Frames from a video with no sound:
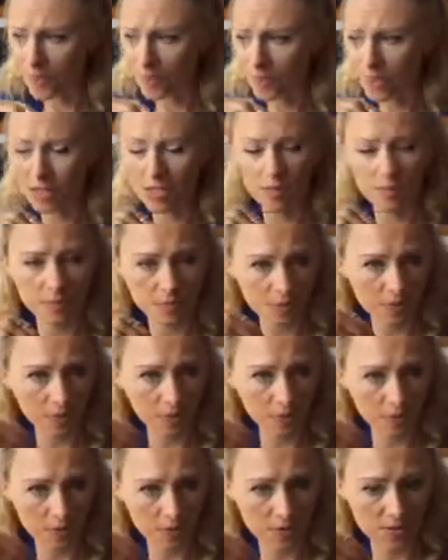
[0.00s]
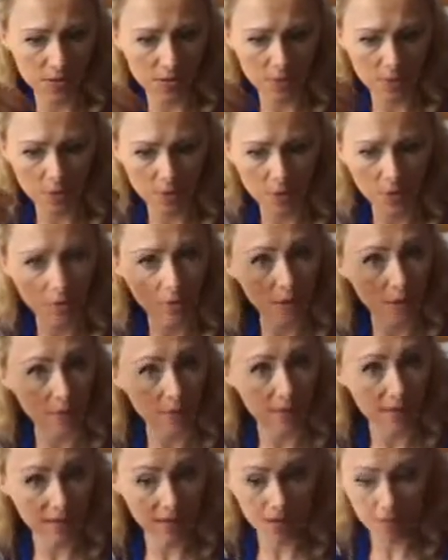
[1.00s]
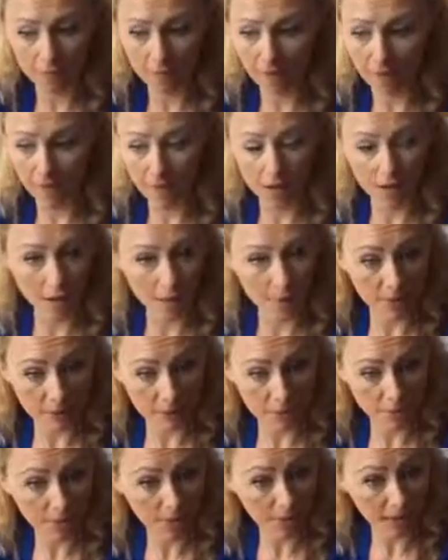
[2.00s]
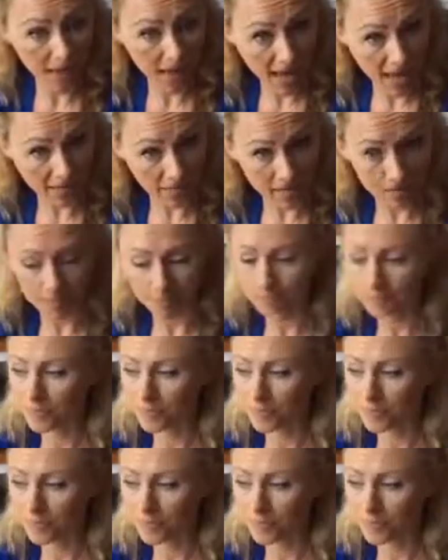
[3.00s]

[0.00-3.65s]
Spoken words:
Let's take, for example, them identifying a picture of a cat.